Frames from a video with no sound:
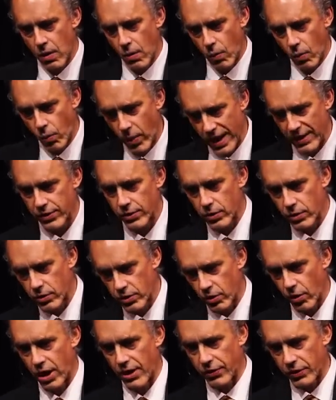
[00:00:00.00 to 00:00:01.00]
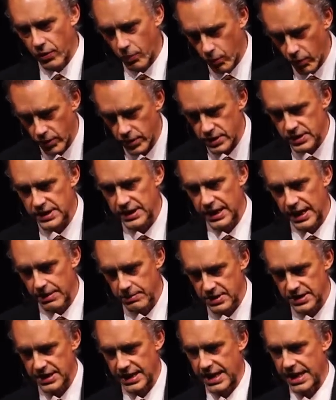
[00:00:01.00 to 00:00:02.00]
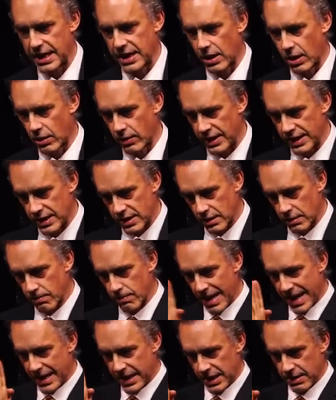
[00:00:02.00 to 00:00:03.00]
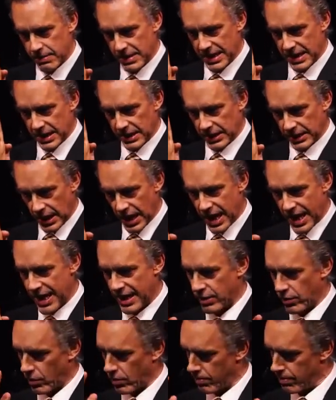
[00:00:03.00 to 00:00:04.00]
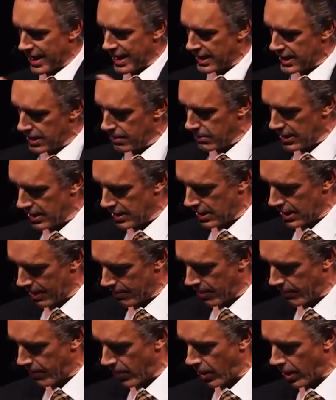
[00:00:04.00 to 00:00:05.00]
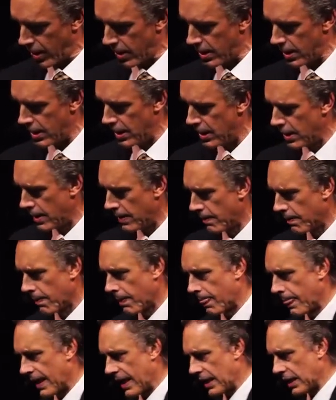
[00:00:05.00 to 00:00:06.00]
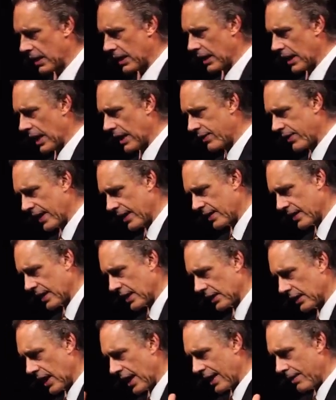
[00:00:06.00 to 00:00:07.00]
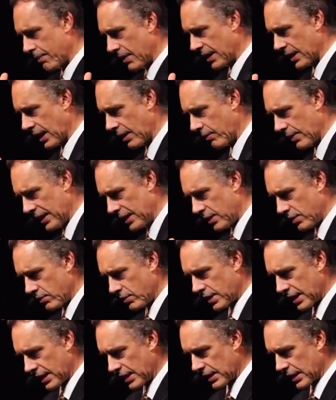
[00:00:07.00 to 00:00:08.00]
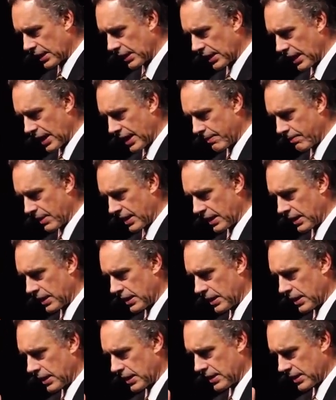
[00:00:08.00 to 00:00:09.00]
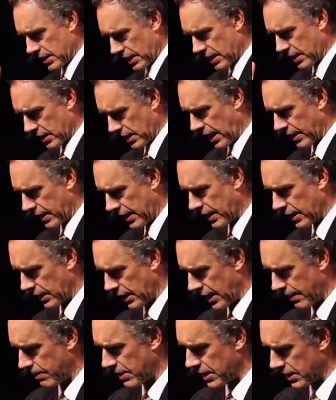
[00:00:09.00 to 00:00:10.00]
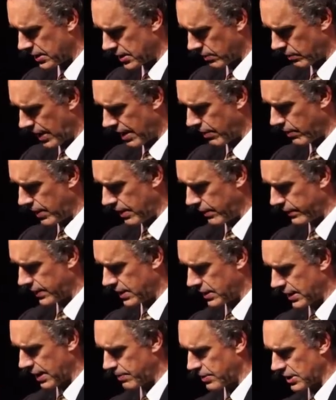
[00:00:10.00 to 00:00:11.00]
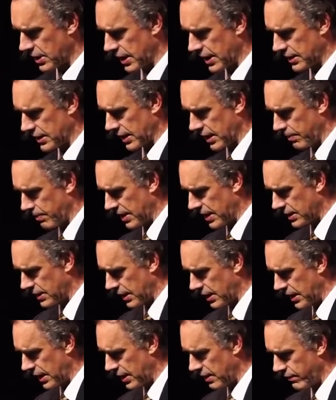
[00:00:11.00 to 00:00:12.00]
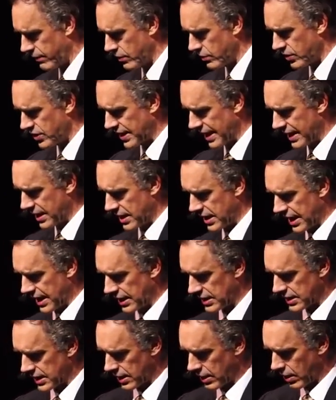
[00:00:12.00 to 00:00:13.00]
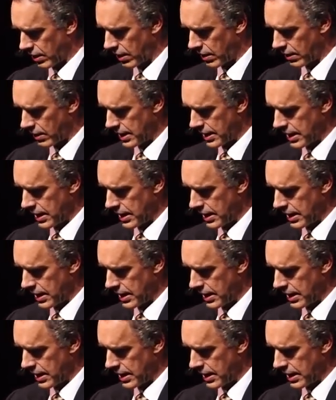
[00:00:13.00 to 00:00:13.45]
whether or not the words that I'm saying are either making me align or making me come apart. And I think the alignment, I really do think the alignment I think alignment is the right way of conceptualizing it, because I think if you say things that are